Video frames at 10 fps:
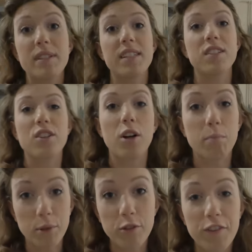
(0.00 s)
business is called
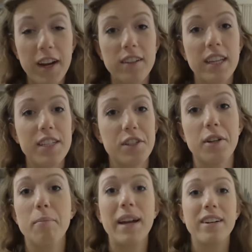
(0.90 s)
Blue Fire
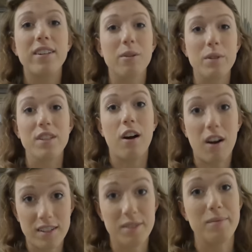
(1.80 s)
Laser. Michael, it was
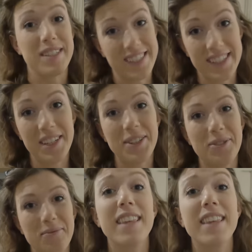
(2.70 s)
awesome to see you.